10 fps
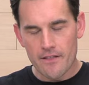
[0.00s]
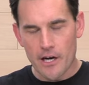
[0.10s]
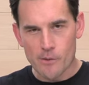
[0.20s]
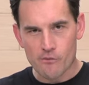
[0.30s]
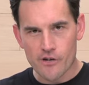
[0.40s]
They
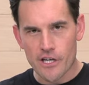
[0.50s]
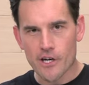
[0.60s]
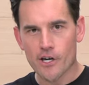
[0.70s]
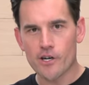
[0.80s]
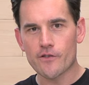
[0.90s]
are
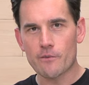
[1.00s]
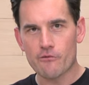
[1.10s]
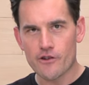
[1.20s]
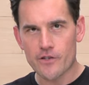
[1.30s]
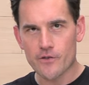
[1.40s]
pre-curved and
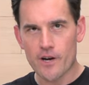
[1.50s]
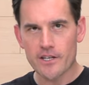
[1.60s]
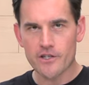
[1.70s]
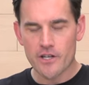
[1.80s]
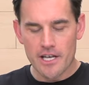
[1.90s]

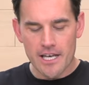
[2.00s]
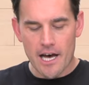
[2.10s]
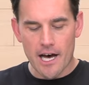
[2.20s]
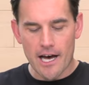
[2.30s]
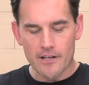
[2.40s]
pre-stretched
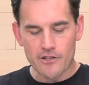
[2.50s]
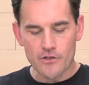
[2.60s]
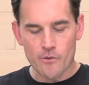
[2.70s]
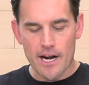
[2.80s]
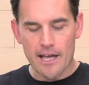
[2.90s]

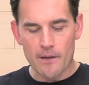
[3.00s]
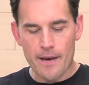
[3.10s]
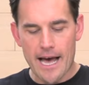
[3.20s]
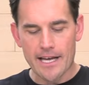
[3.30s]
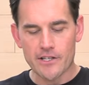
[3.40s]
just right out of the
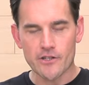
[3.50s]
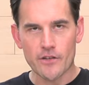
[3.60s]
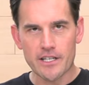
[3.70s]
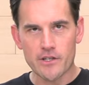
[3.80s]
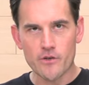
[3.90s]
package, so
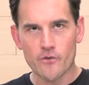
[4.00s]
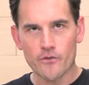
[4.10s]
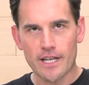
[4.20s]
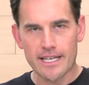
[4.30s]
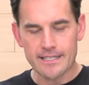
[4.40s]
they do
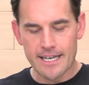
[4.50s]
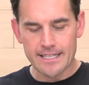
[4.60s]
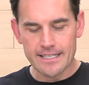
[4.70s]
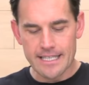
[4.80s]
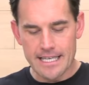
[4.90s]
flex
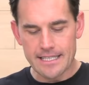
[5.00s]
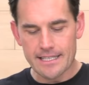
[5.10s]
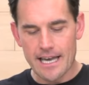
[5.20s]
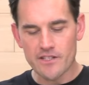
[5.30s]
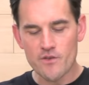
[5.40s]
nice and
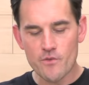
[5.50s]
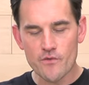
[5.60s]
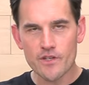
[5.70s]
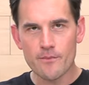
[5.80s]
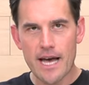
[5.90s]
easy. As you
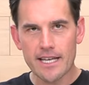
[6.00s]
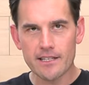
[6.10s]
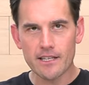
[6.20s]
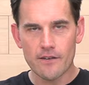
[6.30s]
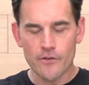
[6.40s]
move to the back of
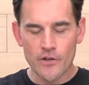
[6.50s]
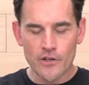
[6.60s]
the glove,